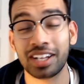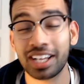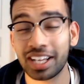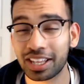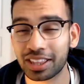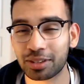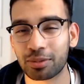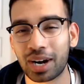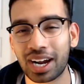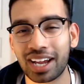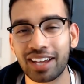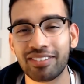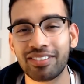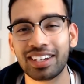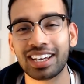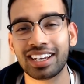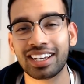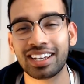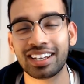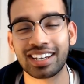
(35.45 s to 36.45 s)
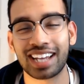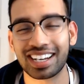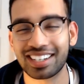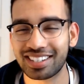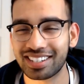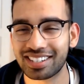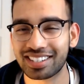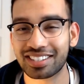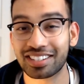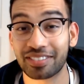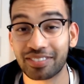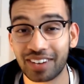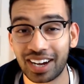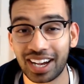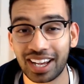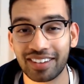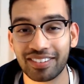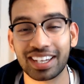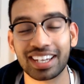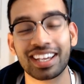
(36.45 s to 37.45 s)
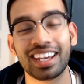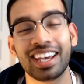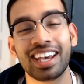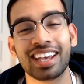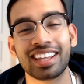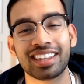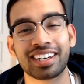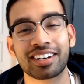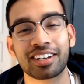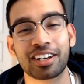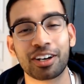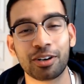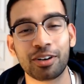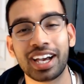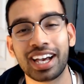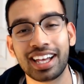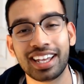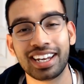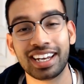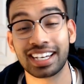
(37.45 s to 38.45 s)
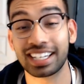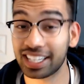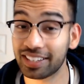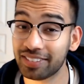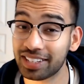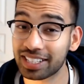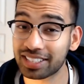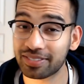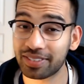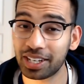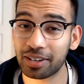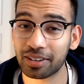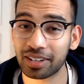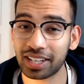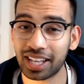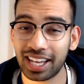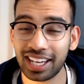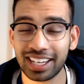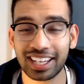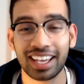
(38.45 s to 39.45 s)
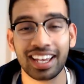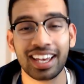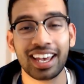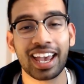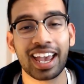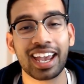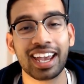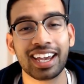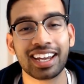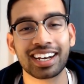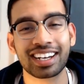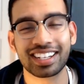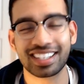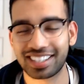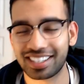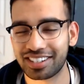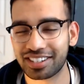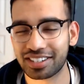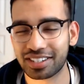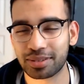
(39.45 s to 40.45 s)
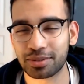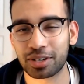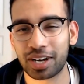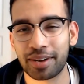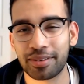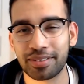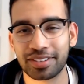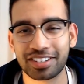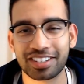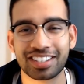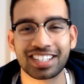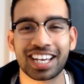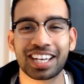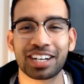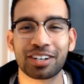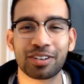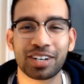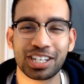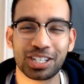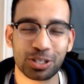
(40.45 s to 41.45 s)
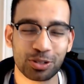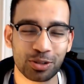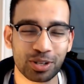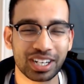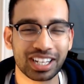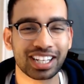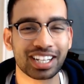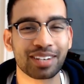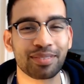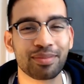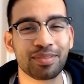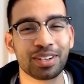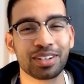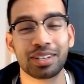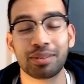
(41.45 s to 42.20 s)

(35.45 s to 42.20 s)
thriving, not just surviving, then go ahead and give this video a like and consider subscribing to the channel and joining the community.